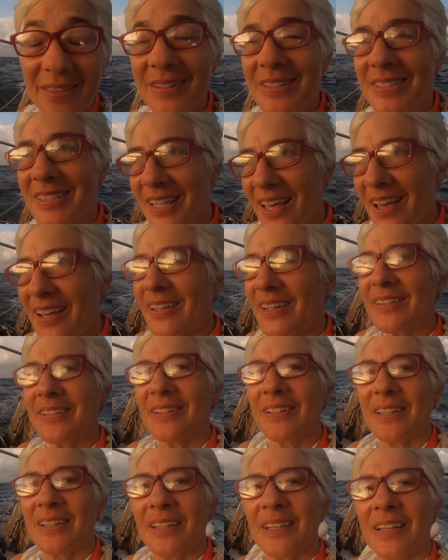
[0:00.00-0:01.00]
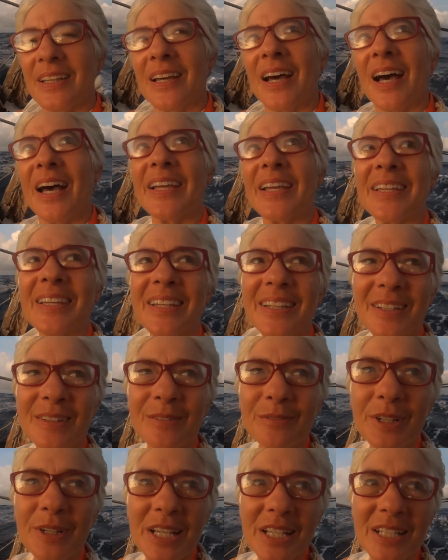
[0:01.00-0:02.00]
that it's light, I
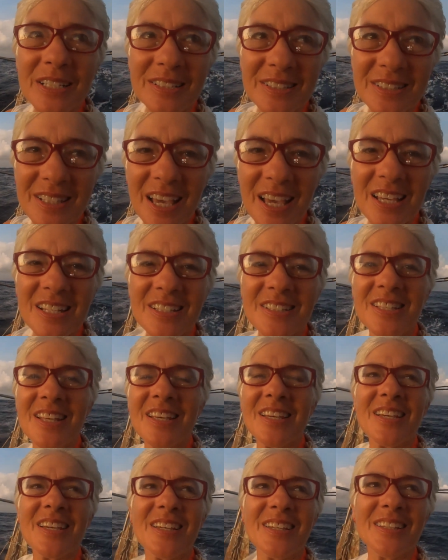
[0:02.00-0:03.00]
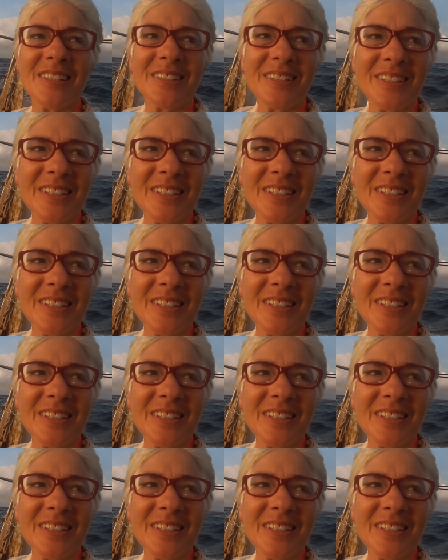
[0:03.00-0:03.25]
can raise the head sail.